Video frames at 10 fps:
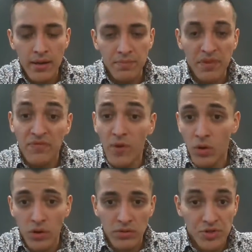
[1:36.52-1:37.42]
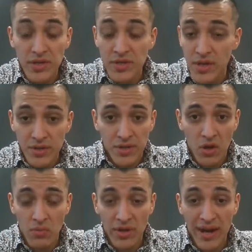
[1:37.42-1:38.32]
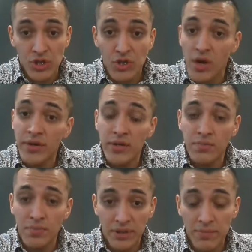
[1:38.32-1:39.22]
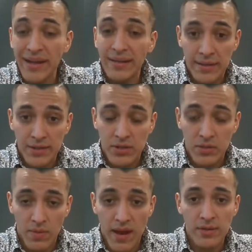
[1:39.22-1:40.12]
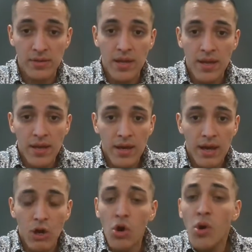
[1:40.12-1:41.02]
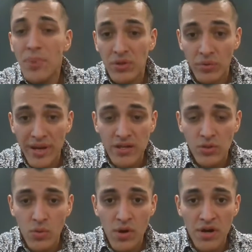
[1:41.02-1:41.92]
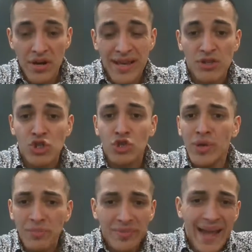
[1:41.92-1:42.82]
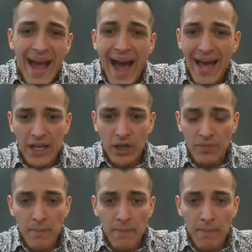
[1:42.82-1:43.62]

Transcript: Before, 6 years ago, when I started building my list, right, open rates were extremely high.